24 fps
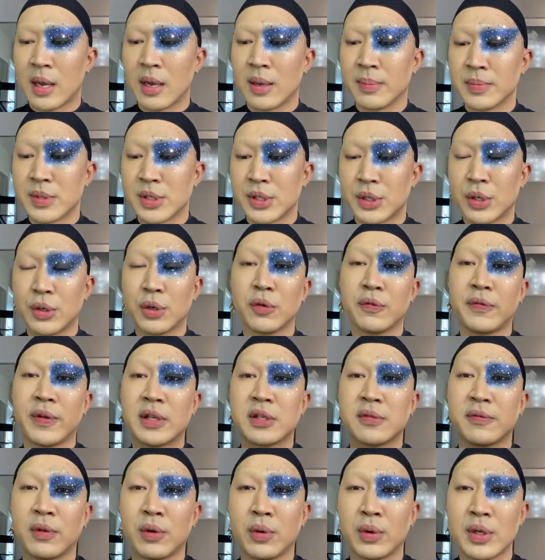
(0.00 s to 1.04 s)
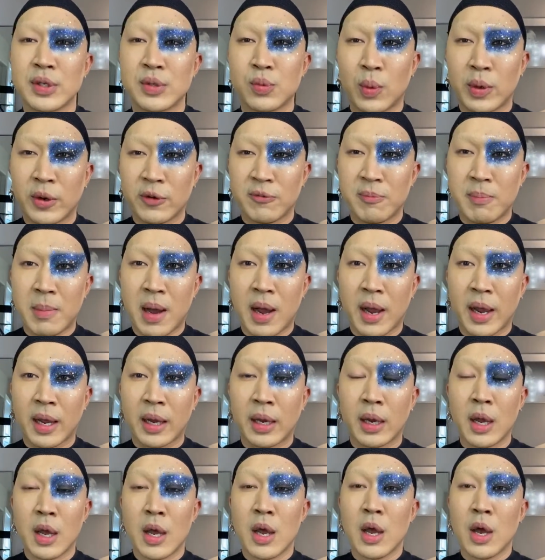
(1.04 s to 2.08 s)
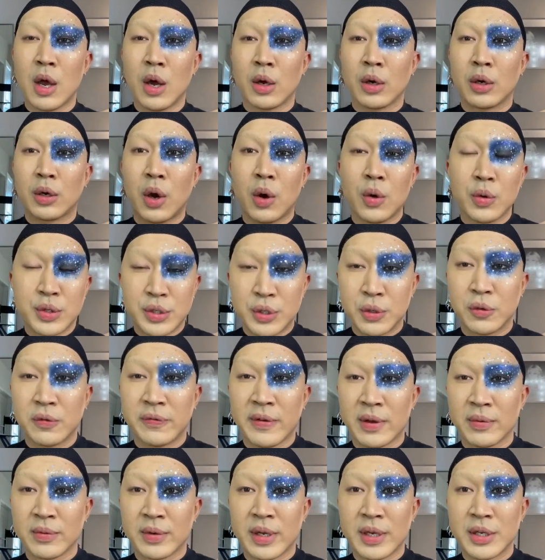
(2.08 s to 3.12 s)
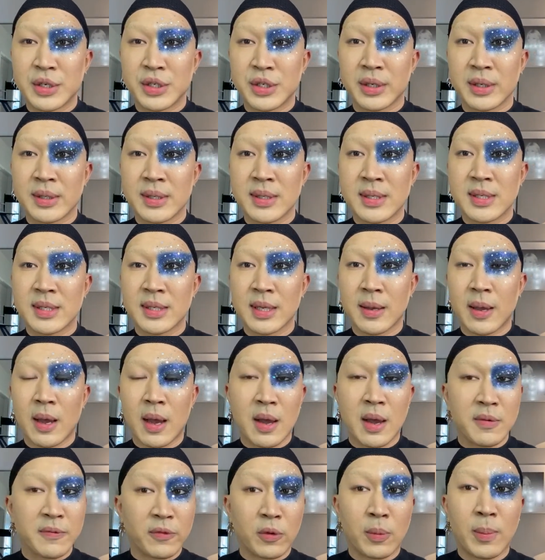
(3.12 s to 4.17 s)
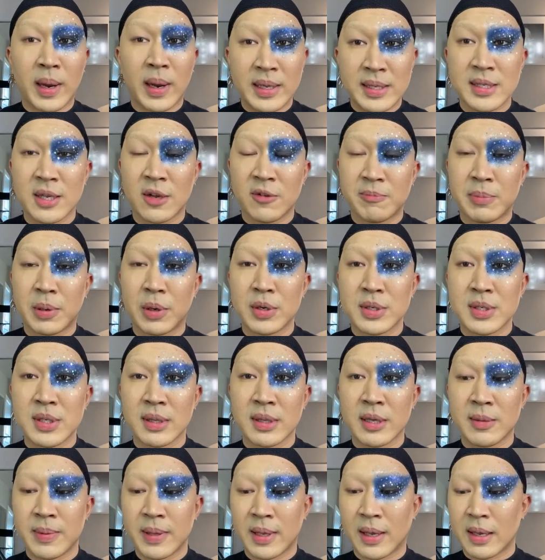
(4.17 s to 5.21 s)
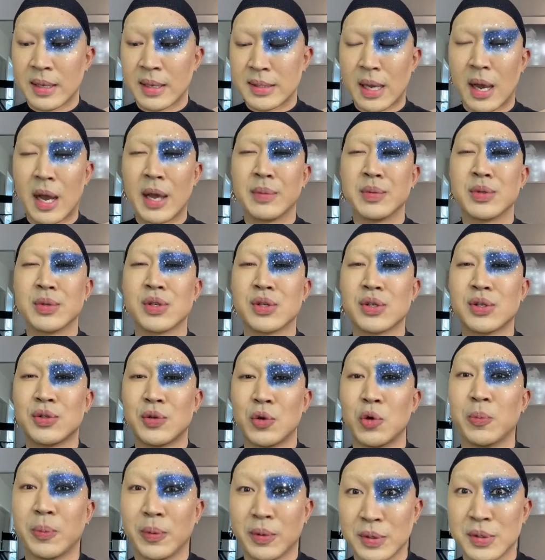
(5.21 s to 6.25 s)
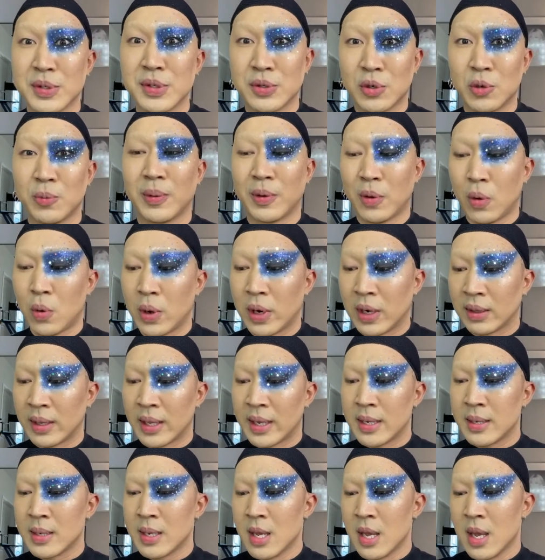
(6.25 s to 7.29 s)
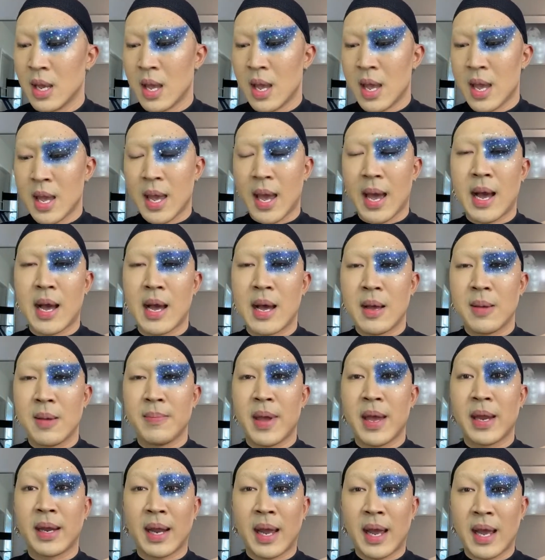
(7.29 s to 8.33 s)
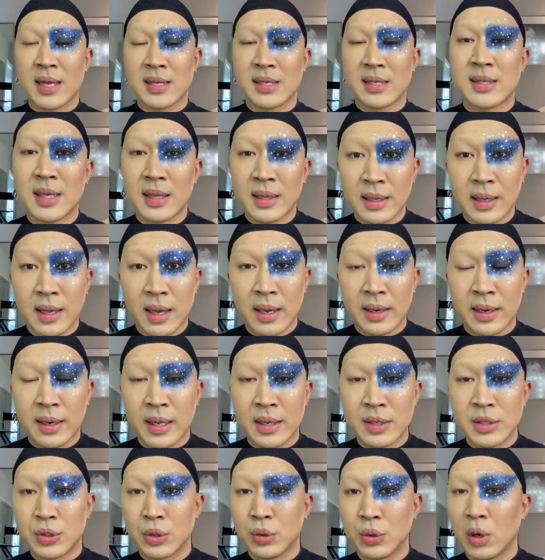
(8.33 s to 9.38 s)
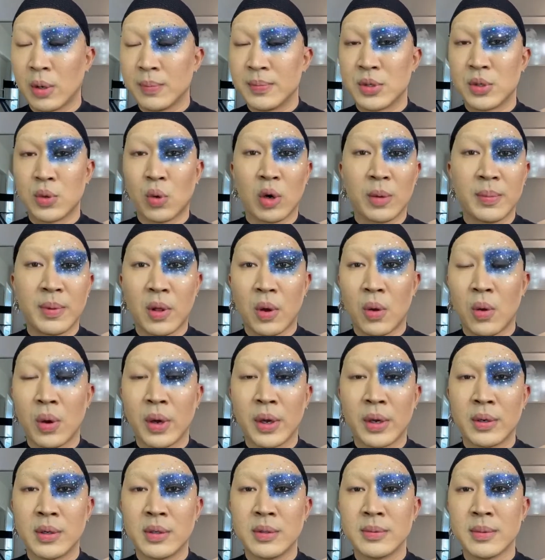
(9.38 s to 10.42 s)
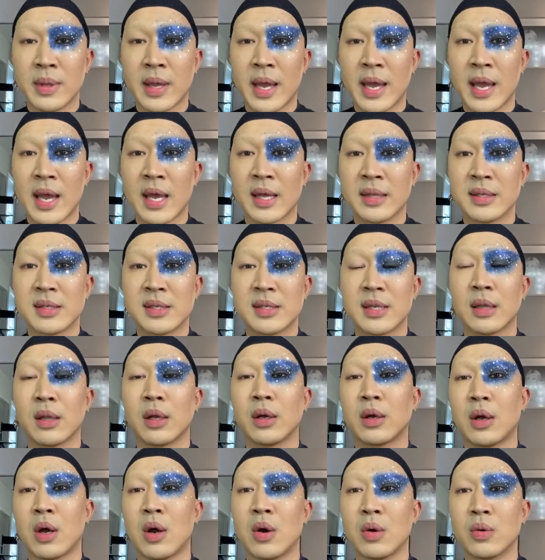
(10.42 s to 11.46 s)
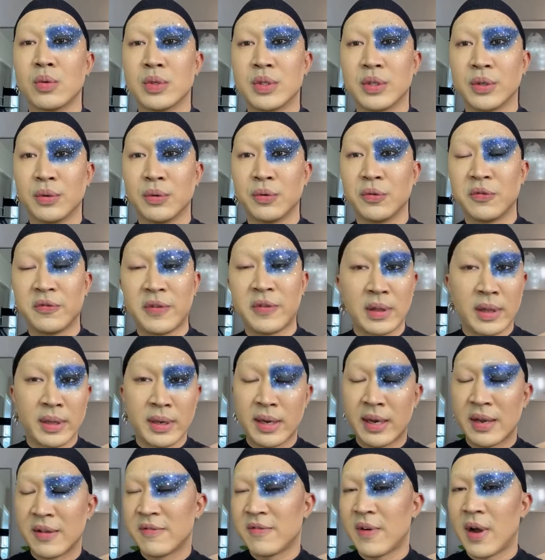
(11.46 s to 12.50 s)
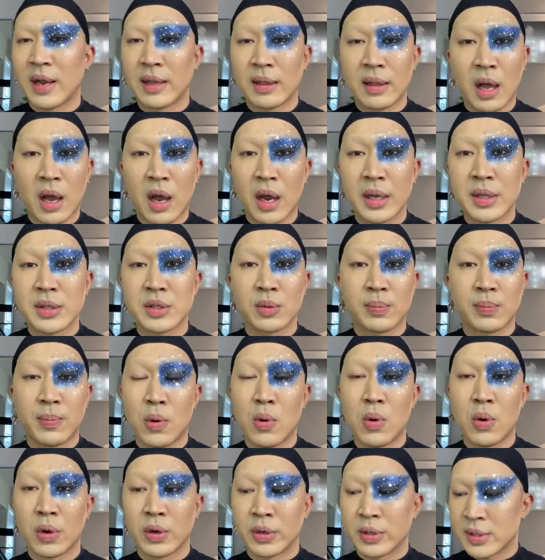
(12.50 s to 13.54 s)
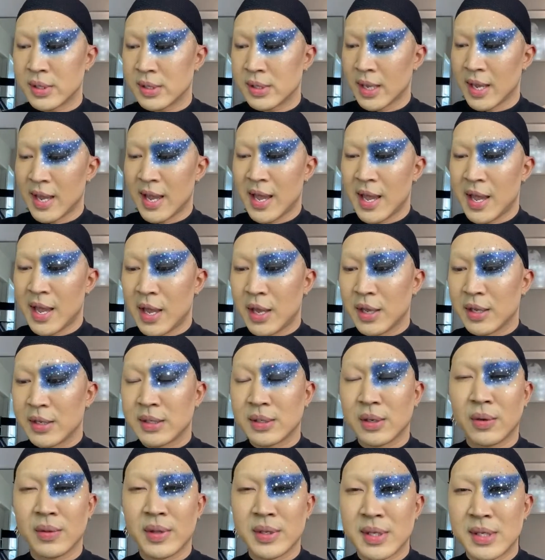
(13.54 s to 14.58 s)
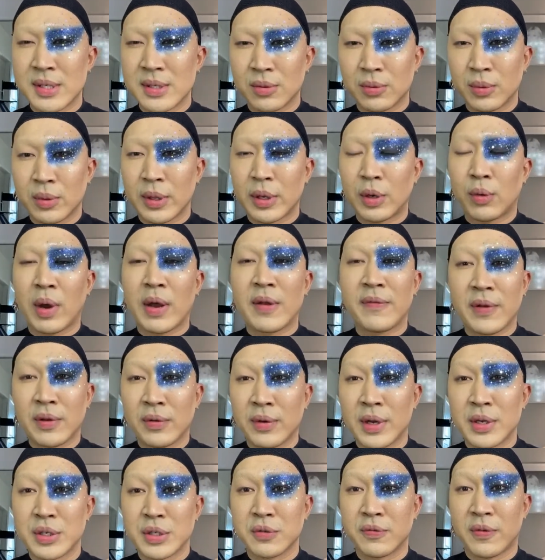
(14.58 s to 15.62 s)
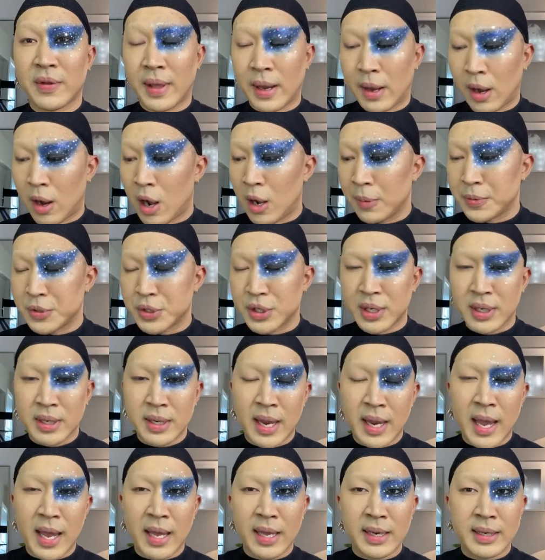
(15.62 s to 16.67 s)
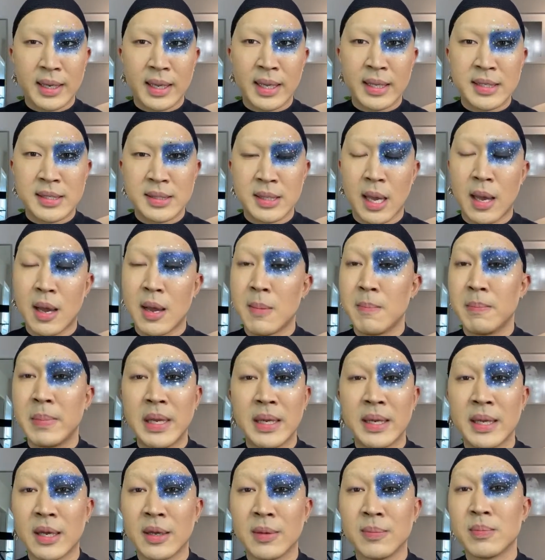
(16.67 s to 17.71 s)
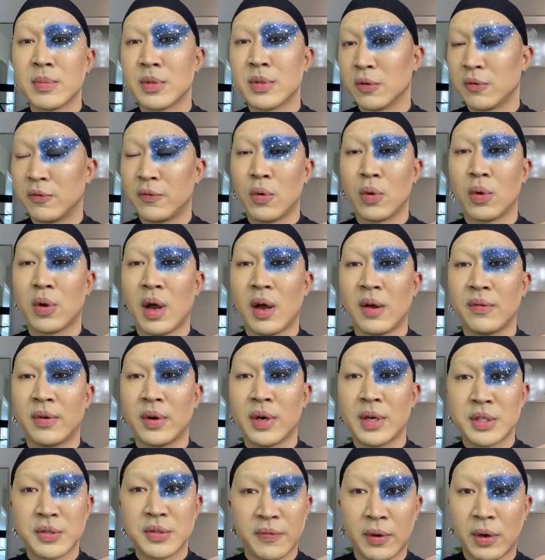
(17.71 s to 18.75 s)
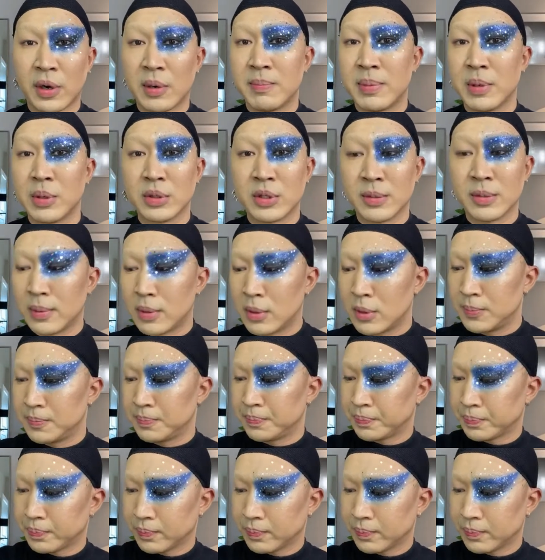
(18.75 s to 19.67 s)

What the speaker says: Studio Fix Fluid is one of my go-to foundations for myself personally because I'm super, super oily. And it has silica in it to absorb the oil and silicone to fill in any fine lines or pores. So this is a really great foundation for that option, and it's medium to full coverage, very buildable.